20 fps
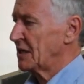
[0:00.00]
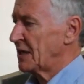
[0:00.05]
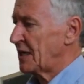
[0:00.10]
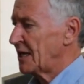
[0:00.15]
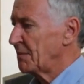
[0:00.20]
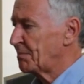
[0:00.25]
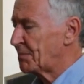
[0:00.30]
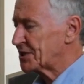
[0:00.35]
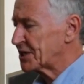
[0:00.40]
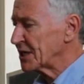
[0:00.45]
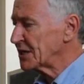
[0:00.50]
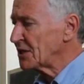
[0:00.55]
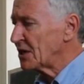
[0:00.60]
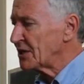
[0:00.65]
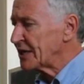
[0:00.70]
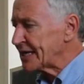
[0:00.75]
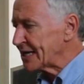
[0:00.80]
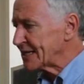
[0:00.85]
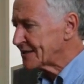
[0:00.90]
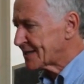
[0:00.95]
In
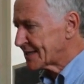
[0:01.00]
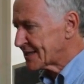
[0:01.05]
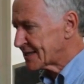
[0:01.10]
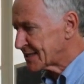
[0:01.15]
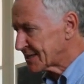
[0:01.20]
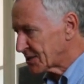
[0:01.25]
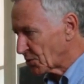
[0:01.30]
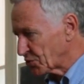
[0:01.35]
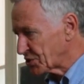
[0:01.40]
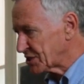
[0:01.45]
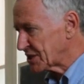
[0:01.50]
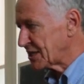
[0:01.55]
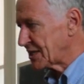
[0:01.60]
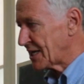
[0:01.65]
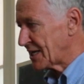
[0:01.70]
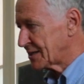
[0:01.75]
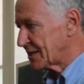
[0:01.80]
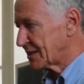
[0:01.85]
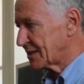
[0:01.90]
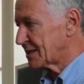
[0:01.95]
particularly, its
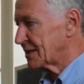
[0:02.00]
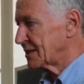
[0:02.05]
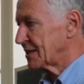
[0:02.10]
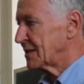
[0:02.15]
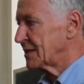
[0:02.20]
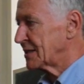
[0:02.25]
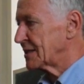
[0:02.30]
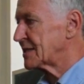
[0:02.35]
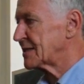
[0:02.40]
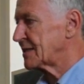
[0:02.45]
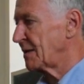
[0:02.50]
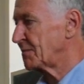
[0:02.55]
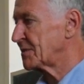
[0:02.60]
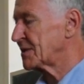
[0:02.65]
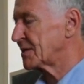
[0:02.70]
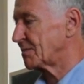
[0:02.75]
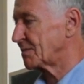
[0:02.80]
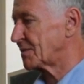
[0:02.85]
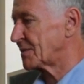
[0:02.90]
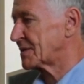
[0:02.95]
associated
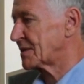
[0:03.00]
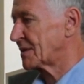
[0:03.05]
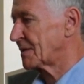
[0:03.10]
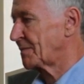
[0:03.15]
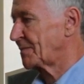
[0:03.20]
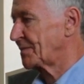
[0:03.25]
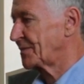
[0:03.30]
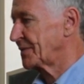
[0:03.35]
symptoms.